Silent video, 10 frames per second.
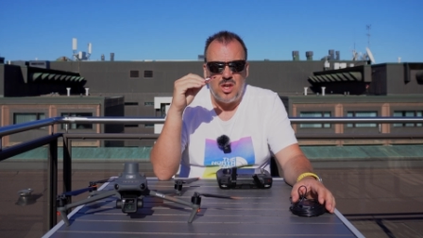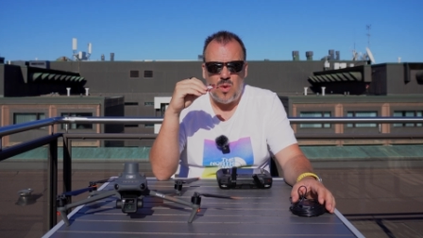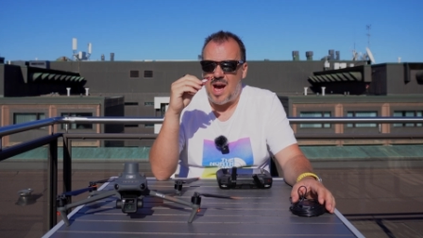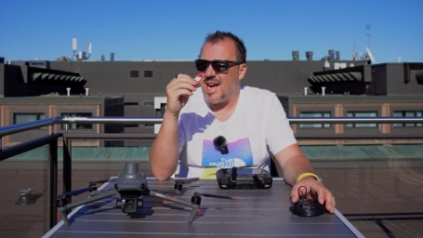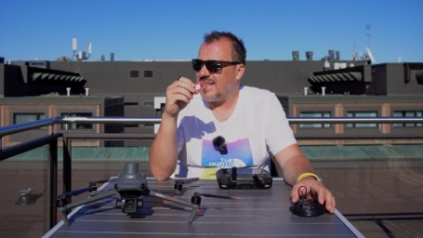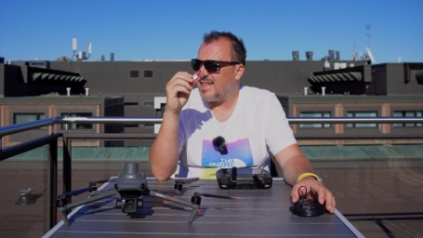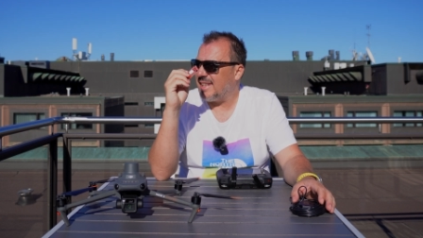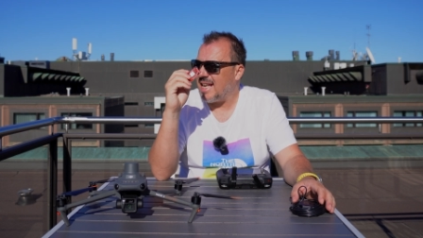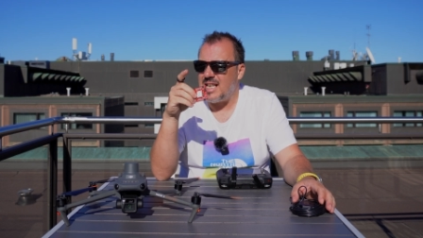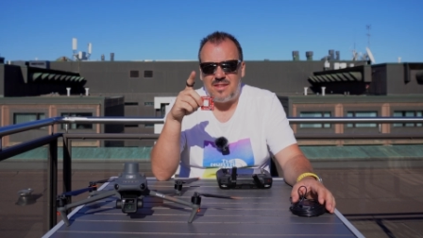So I
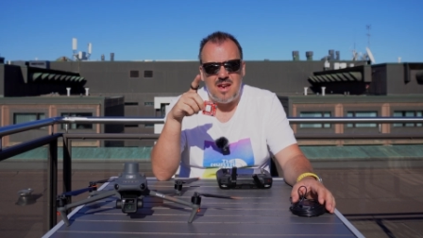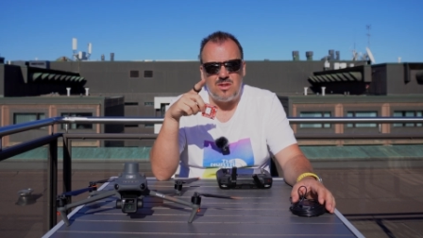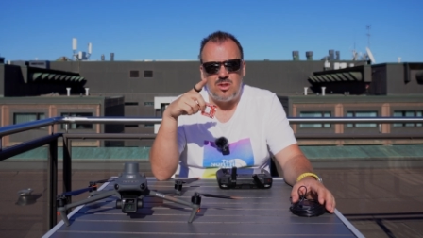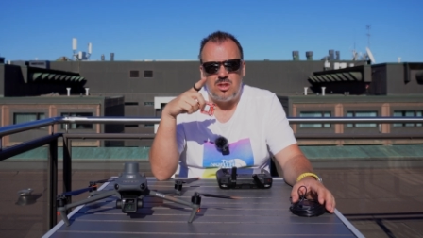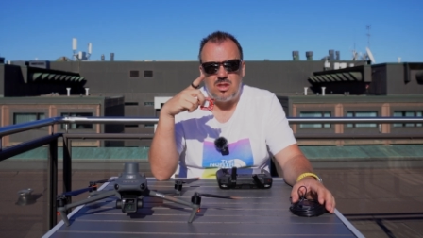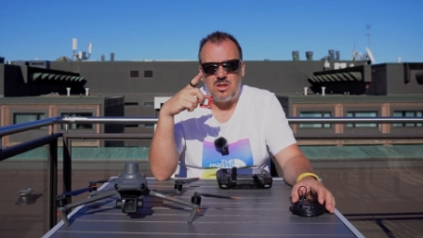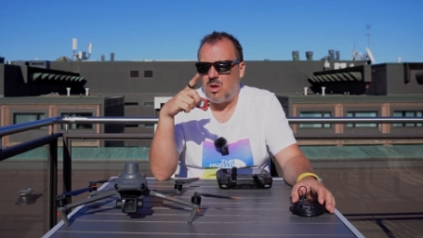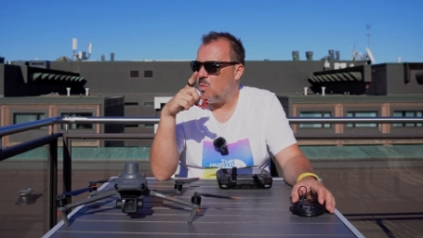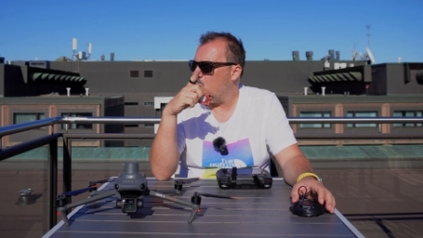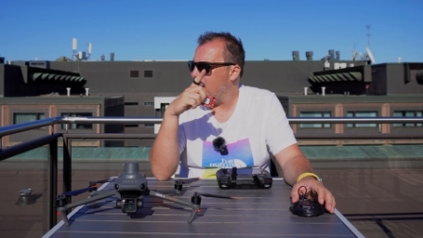think there's
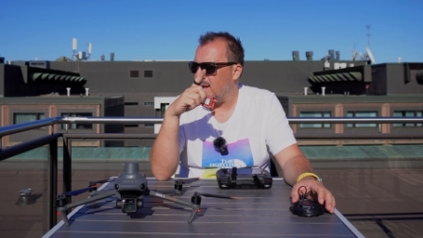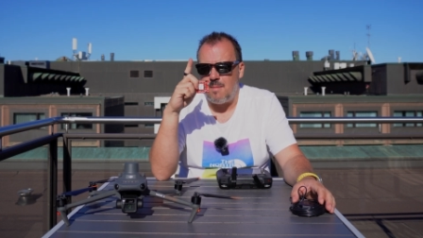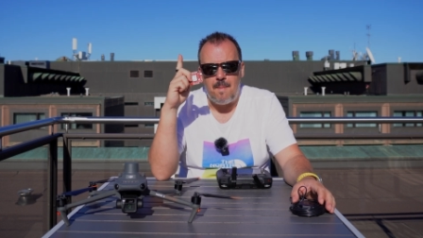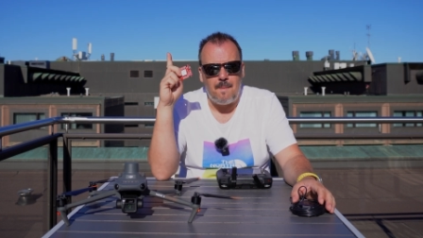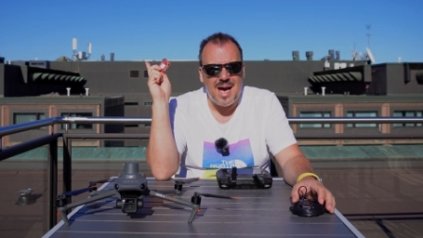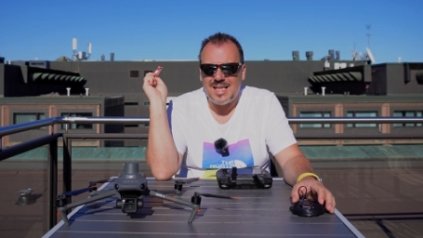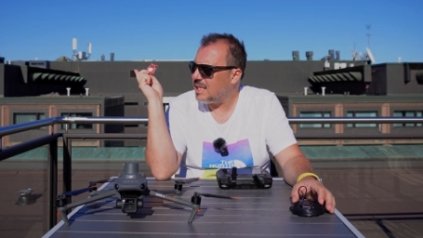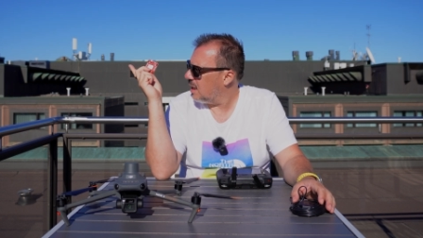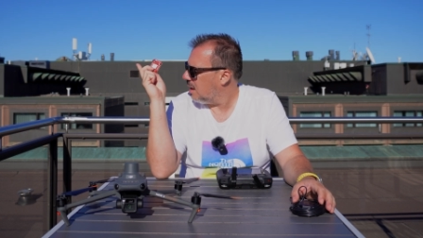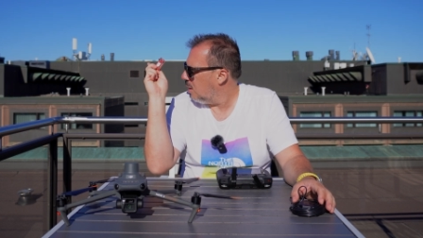somewhere in
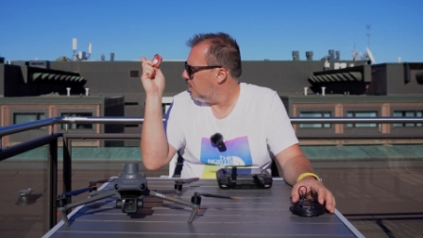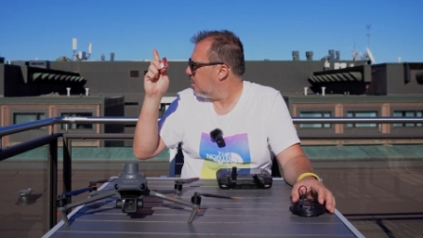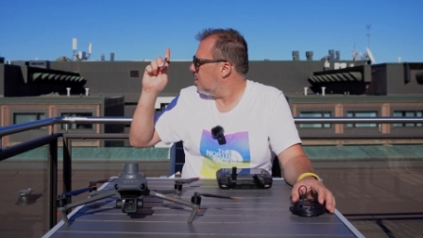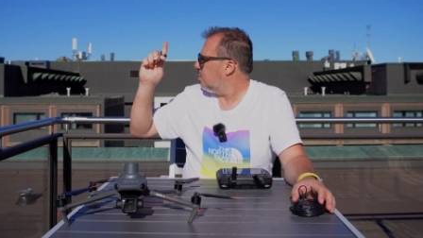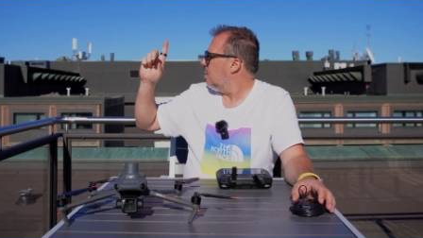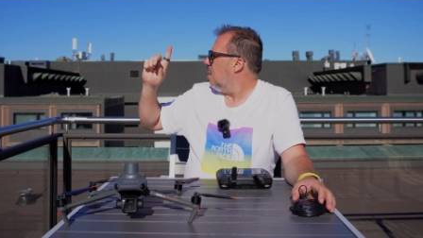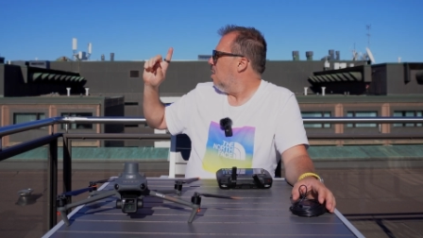Pasila, which is